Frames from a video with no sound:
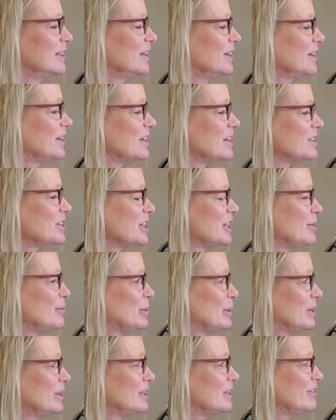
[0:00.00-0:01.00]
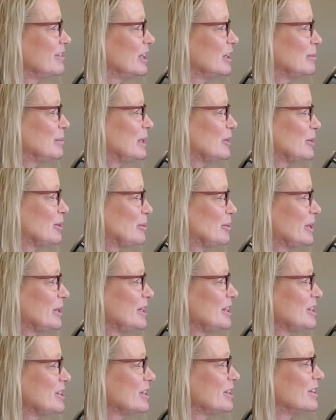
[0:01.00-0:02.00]
the Chamber and Development
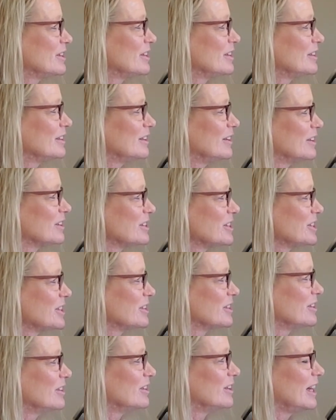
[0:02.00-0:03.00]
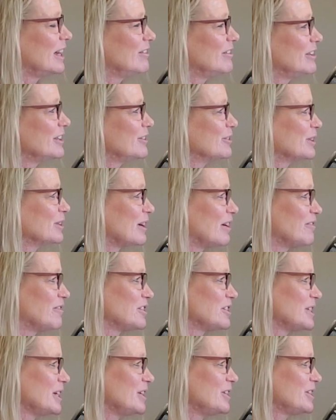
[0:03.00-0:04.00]
Corporation are still having those
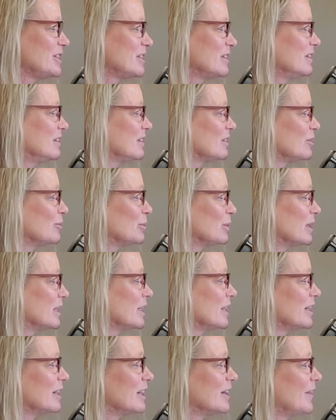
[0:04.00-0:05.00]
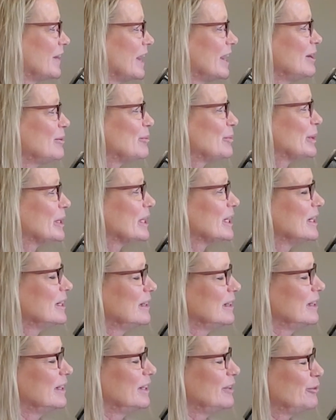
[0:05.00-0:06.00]
conversations and working on that. But
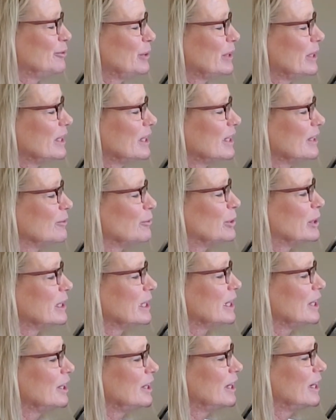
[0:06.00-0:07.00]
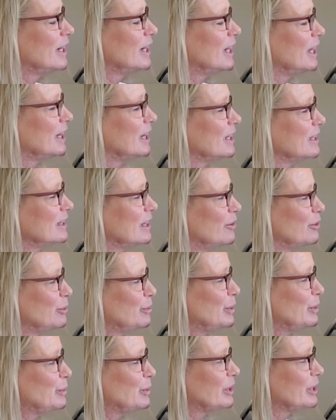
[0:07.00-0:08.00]
if we could get one to hit, I think that would
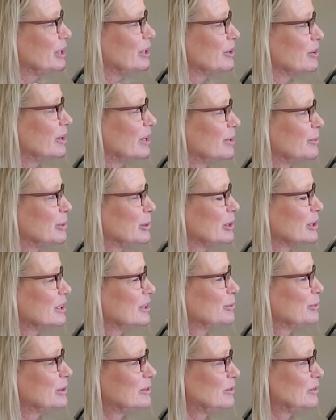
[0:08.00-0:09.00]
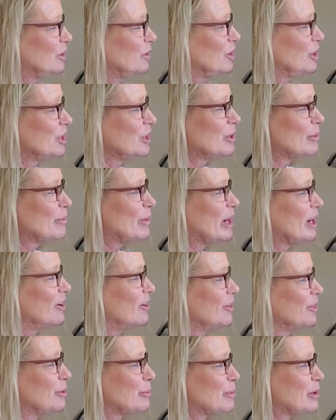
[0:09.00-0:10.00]
be pretty incredible, because when you think
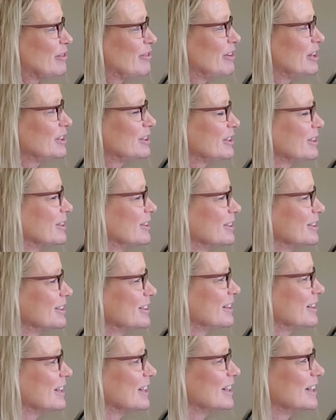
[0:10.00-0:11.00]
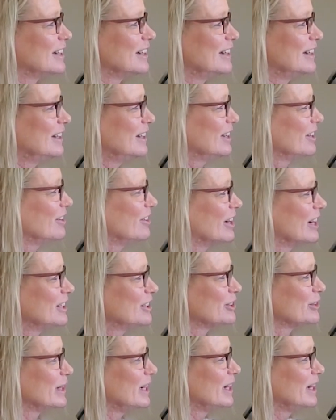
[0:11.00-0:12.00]
about the professionals that
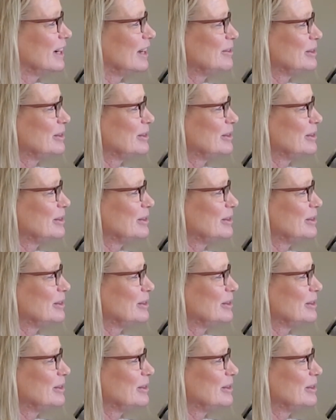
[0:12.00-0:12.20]
graduate,